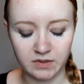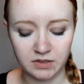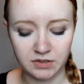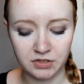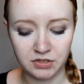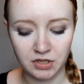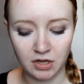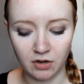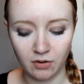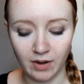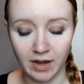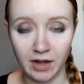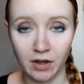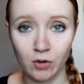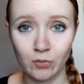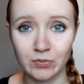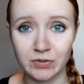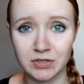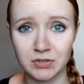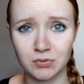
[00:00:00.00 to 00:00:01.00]
So I
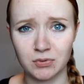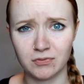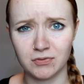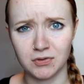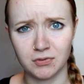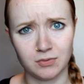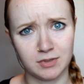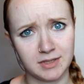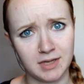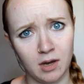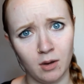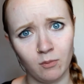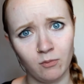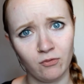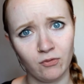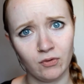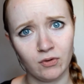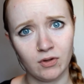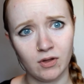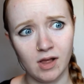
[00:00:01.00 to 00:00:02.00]
hope this review was
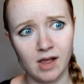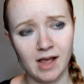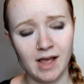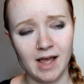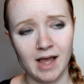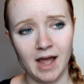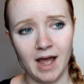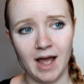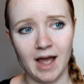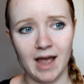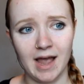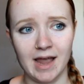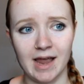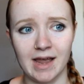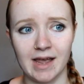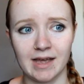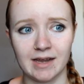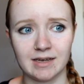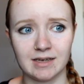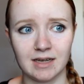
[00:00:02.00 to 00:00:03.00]
helpful,
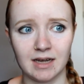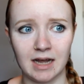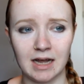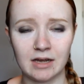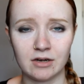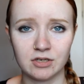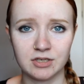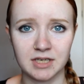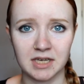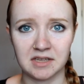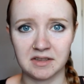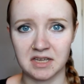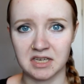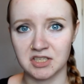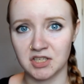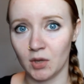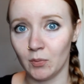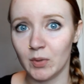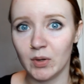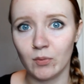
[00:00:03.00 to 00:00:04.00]
and I understand like
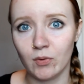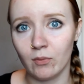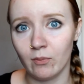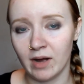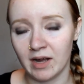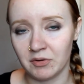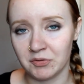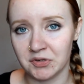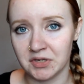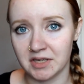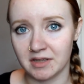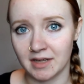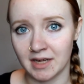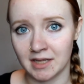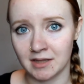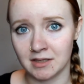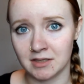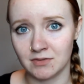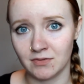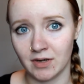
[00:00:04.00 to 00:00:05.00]
some people might really
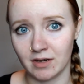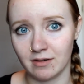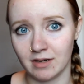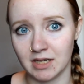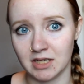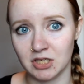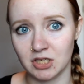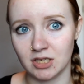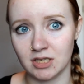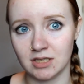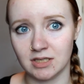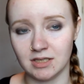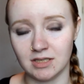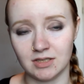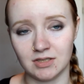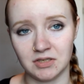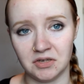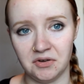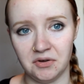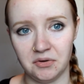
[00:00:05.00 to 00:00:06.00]
like this foundation,
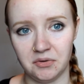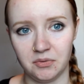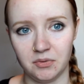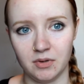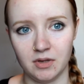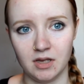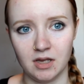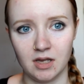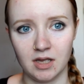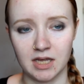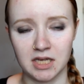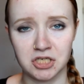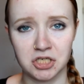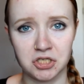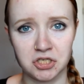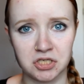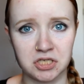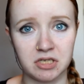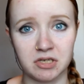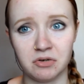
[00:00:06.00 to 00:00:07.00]
so it
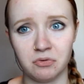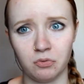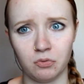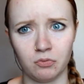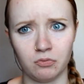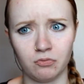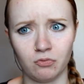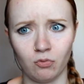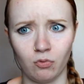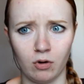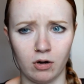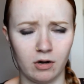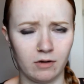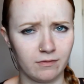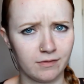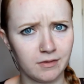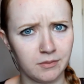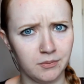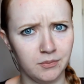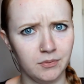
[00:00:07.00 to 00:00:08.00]
just didn't work
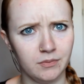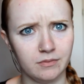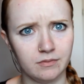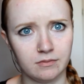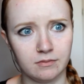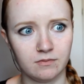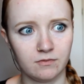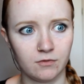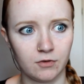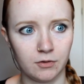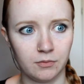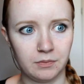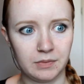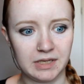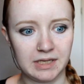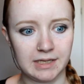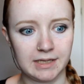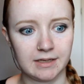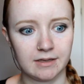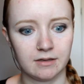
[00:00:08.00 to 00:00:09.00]
for
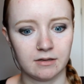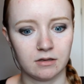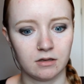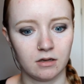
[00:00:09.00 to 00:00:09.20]
me.